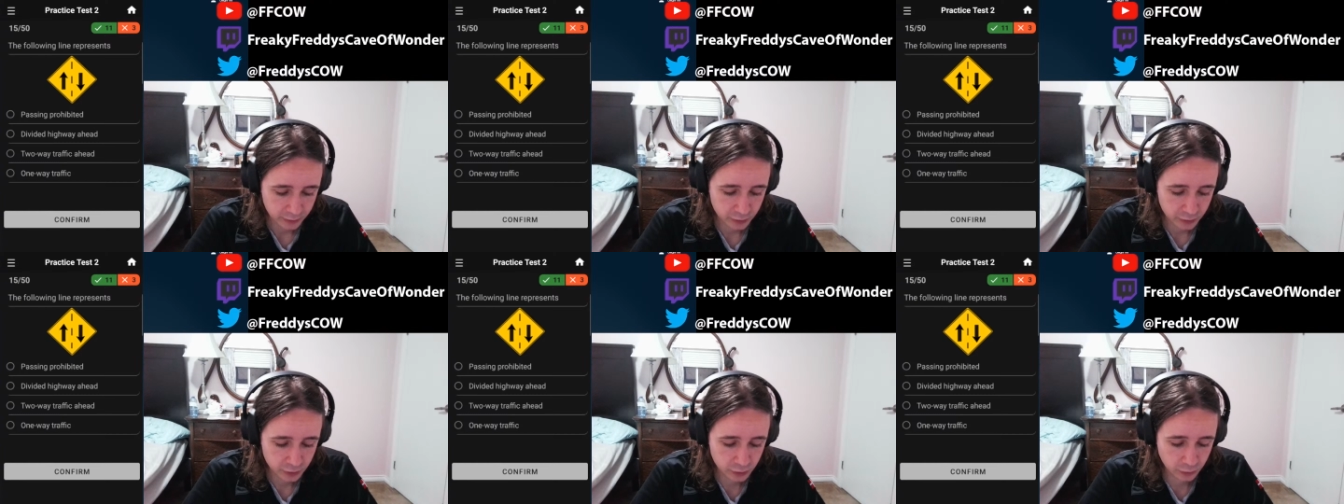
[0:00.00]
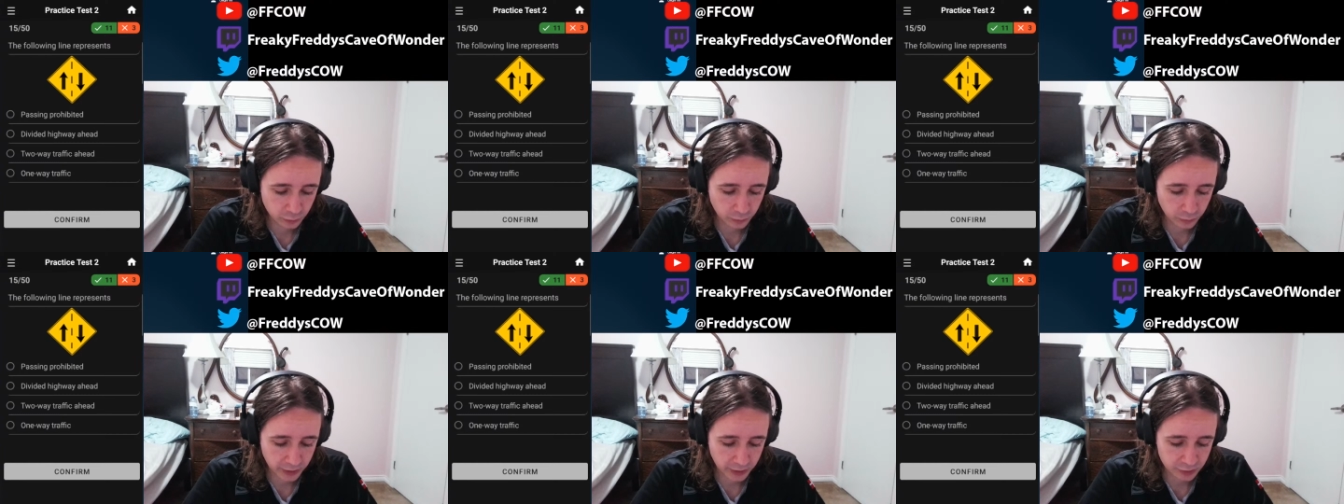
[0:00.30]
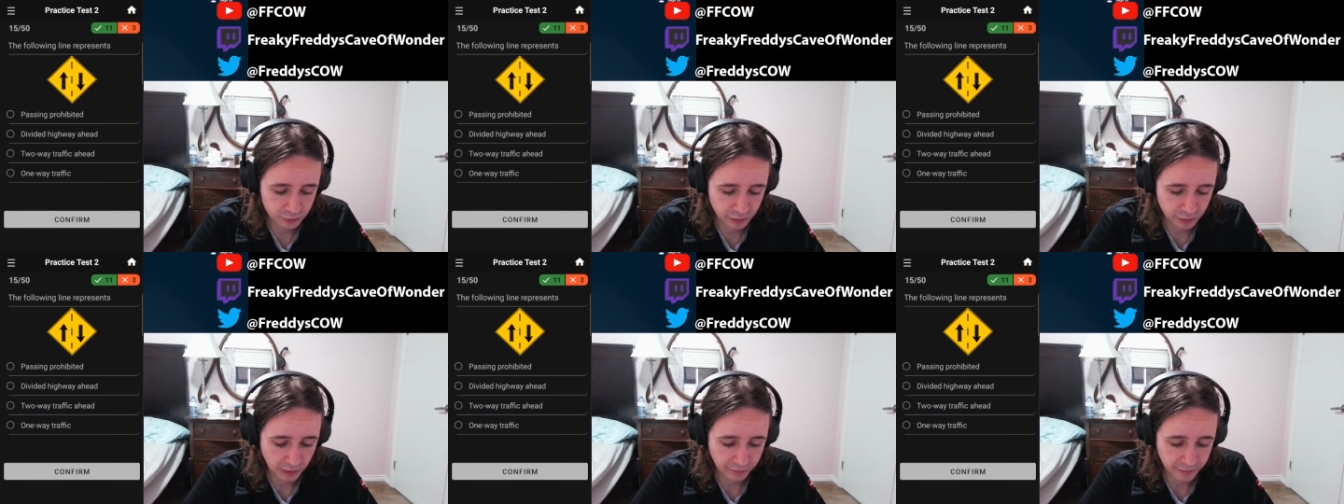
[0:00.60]
Two-way
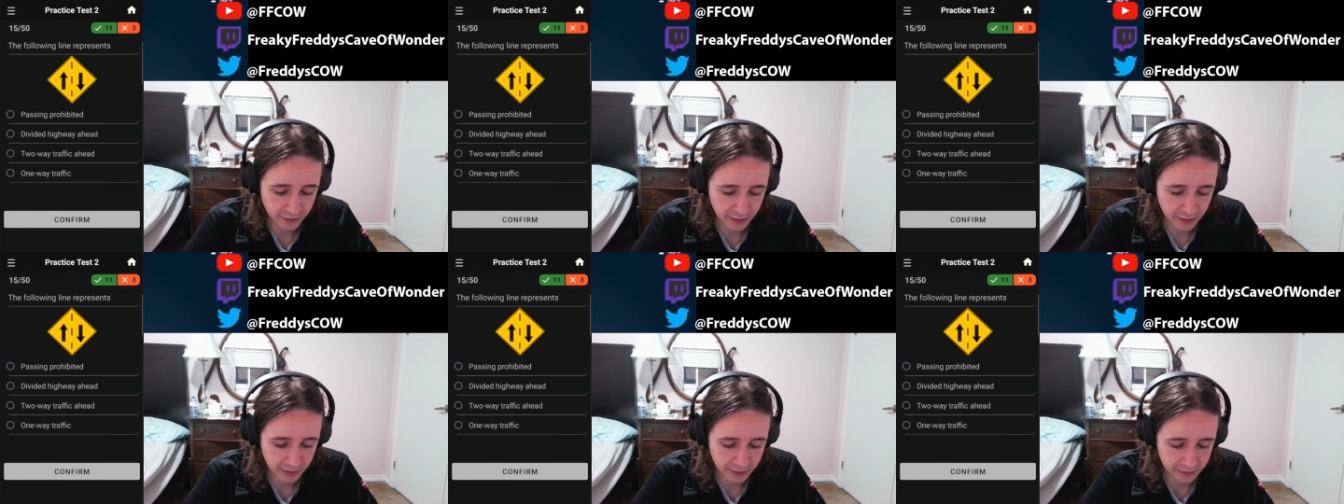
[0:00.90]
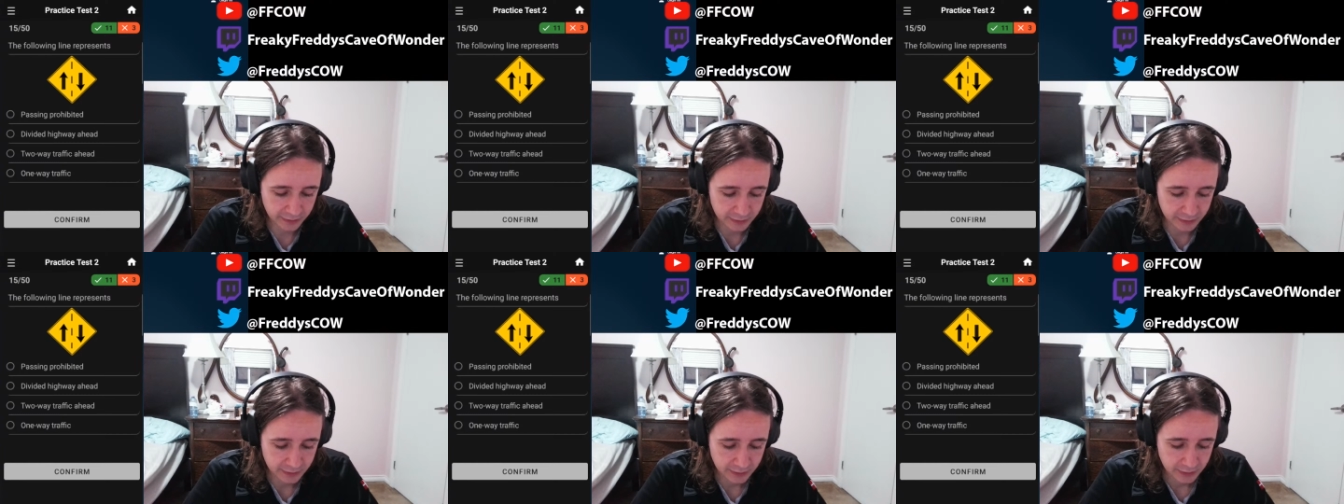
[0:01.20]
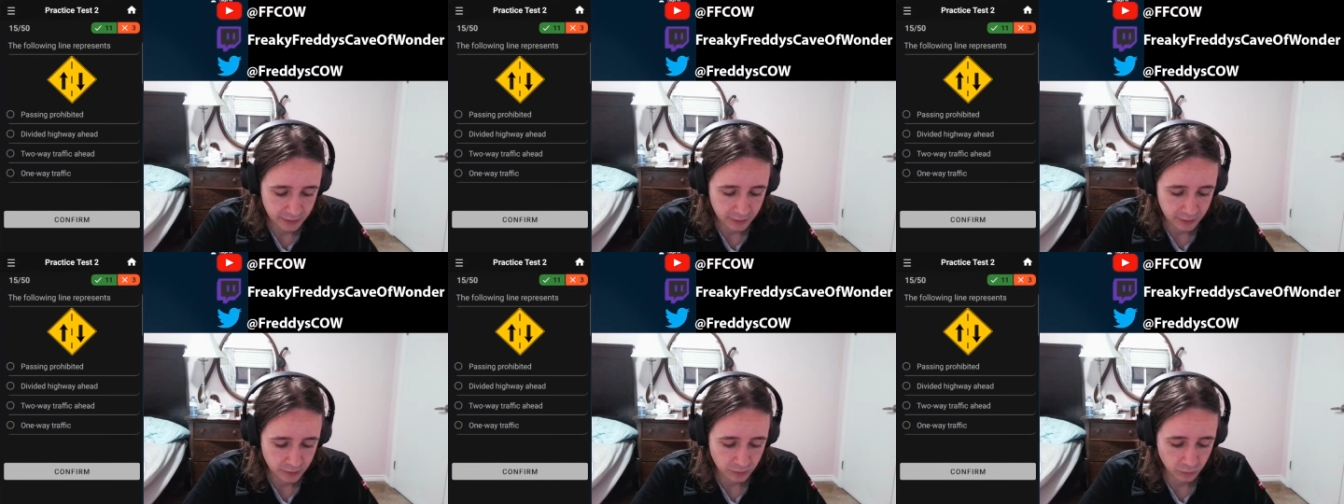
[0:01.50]
traffic ahead.
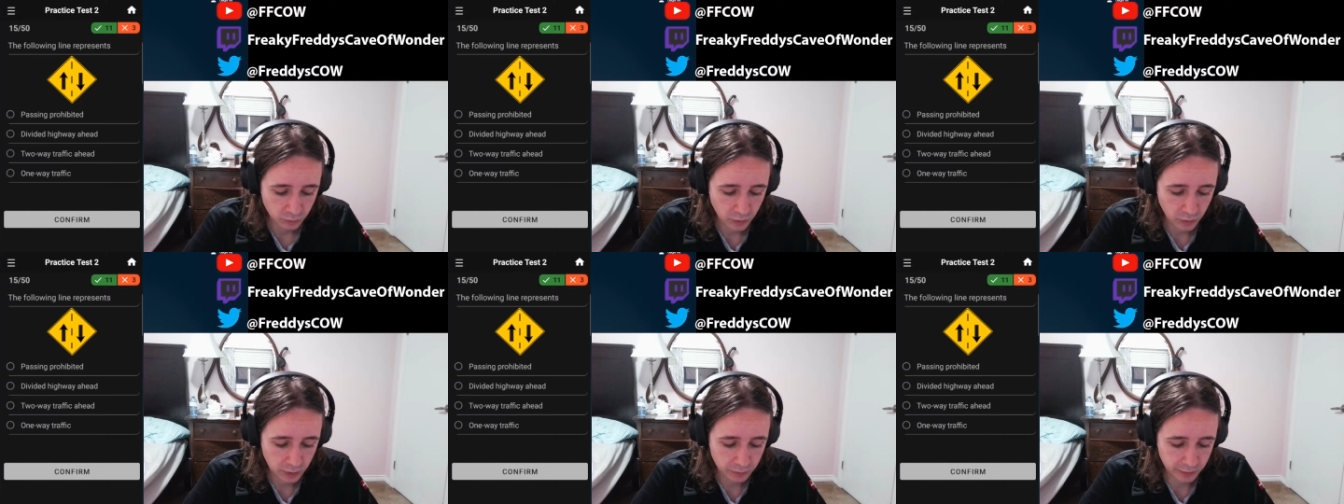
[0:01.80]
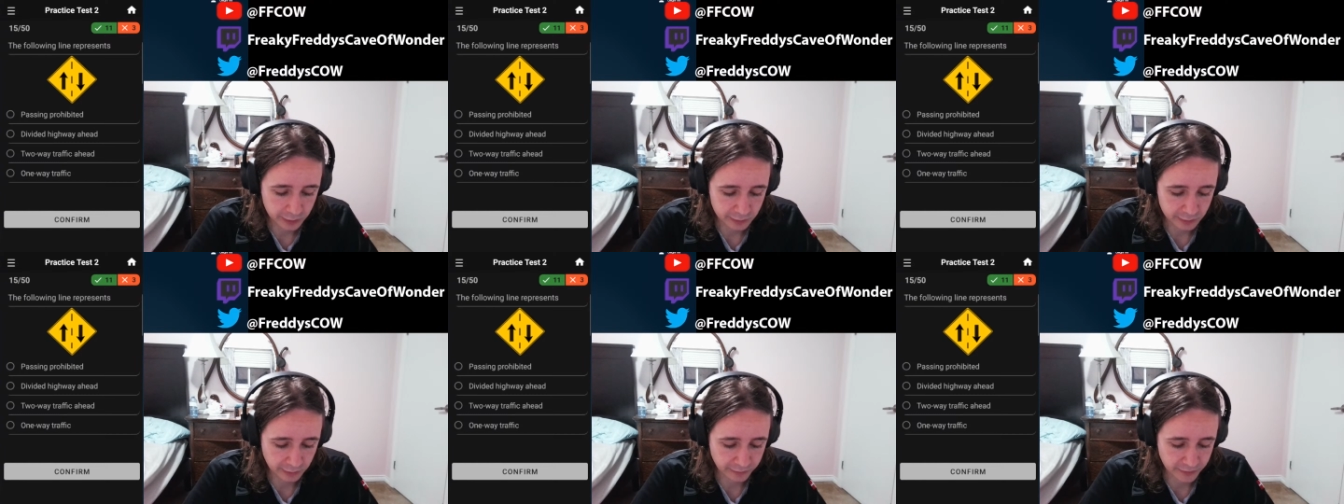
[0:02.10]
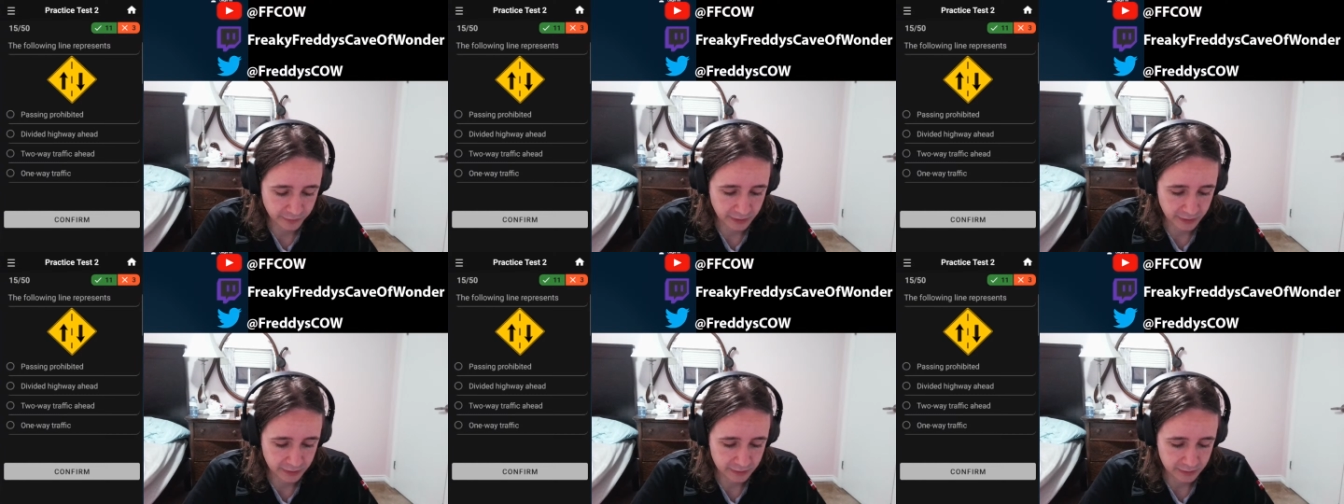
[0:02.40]
One-way traffic
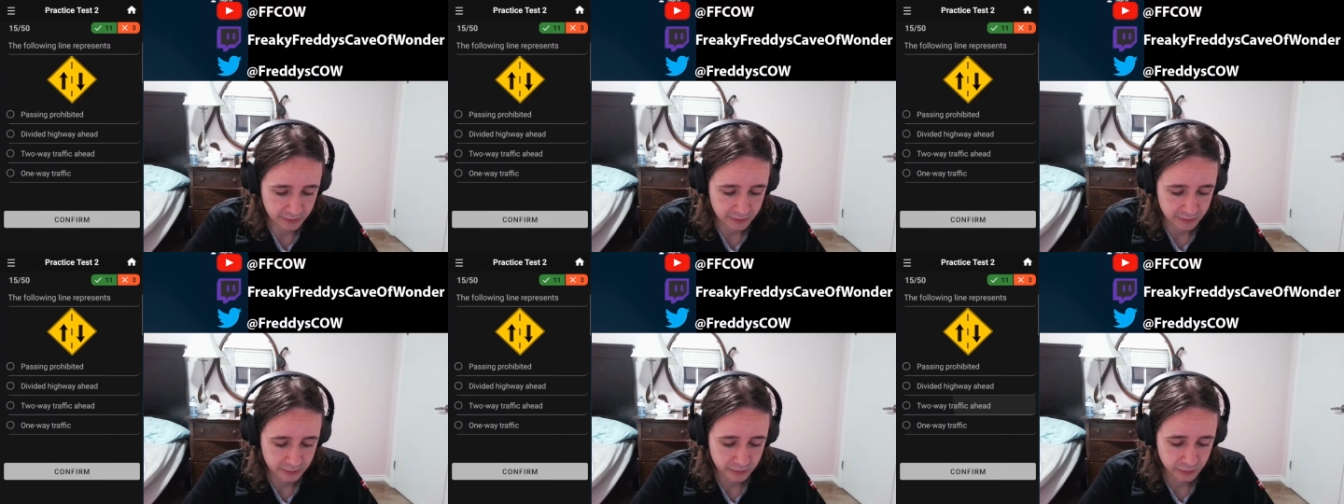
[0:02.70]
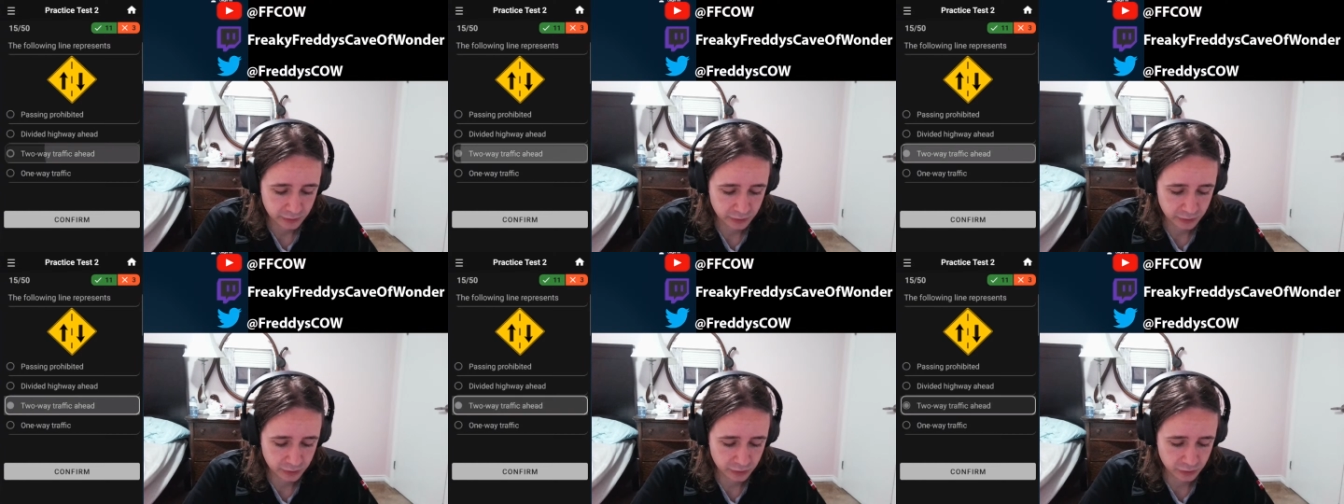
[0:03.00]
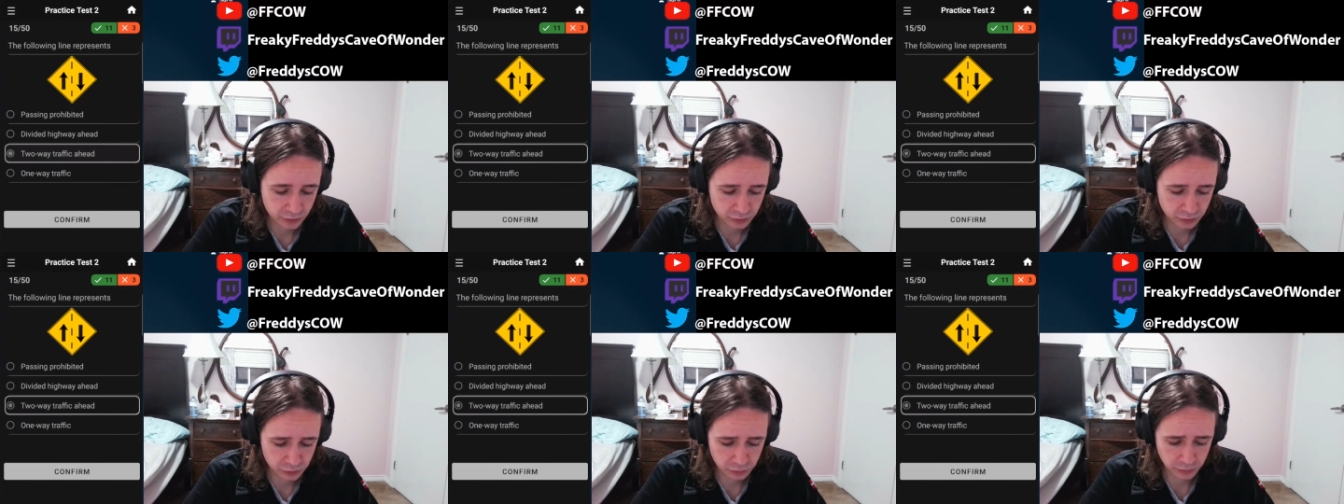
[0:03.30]
ahead.
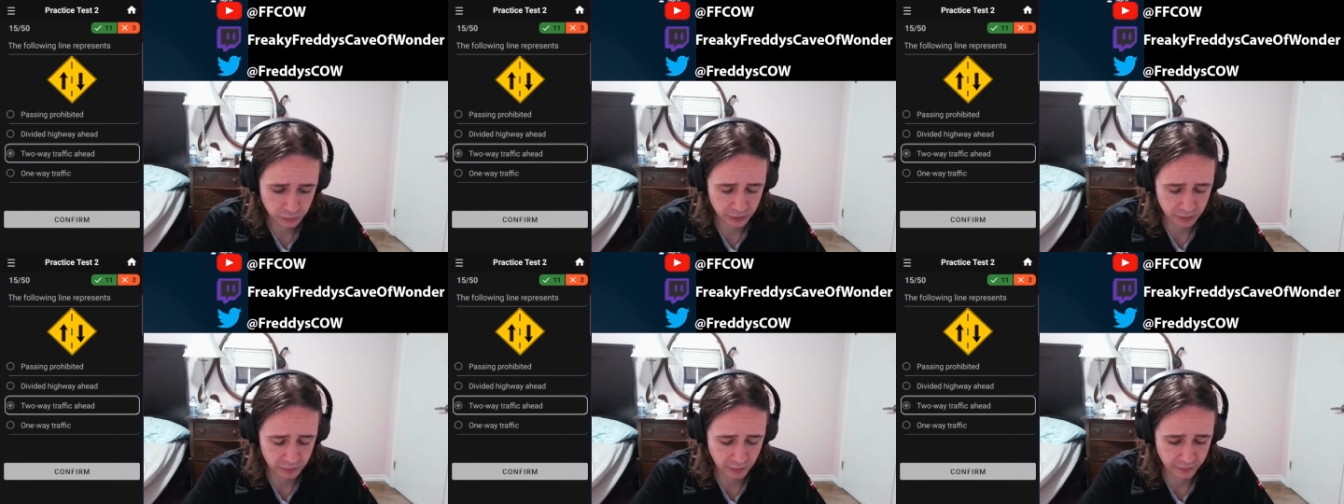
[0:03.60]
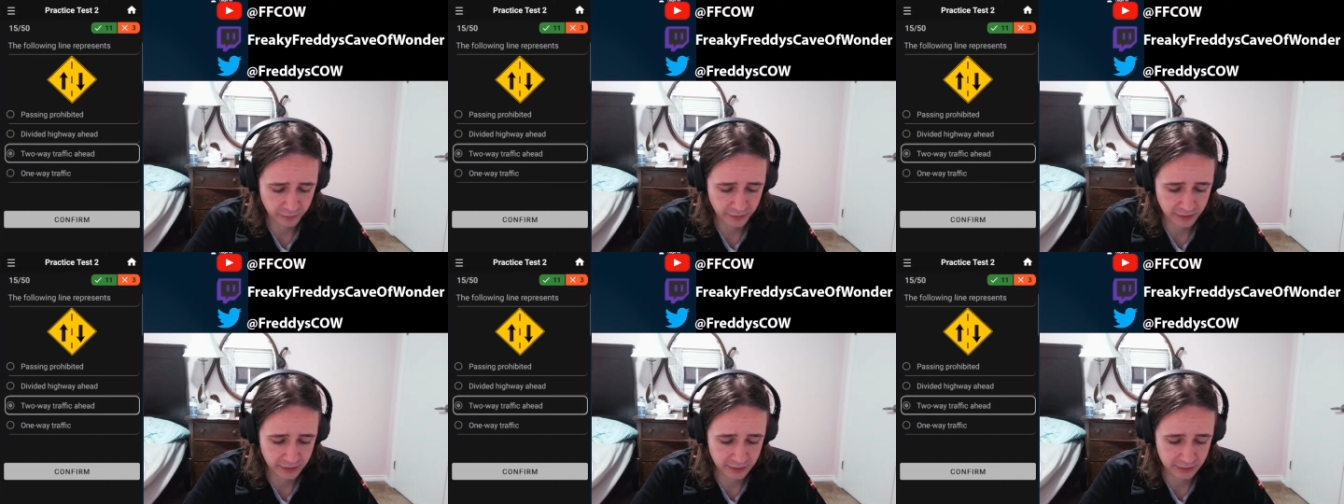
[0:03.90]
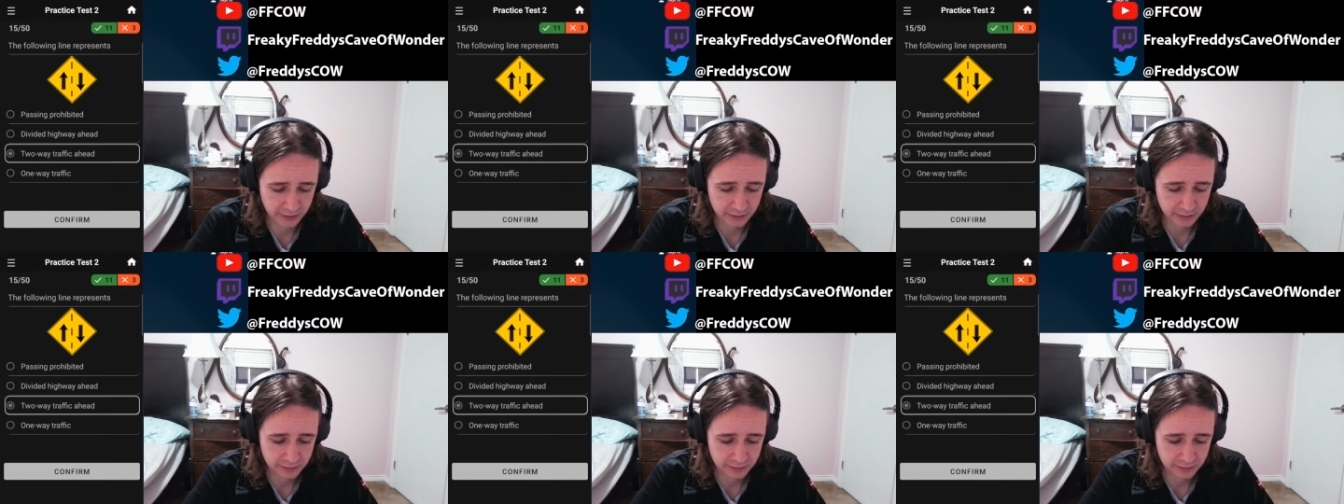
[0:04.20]
Two-way traffic ahead.